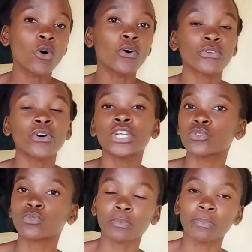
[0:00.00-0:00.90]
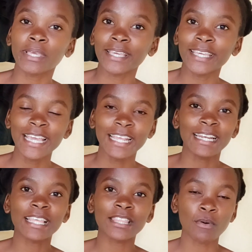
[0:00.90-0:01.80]
although it could be
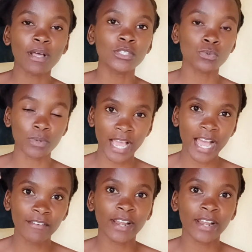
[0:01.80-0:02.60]
like the ones we have,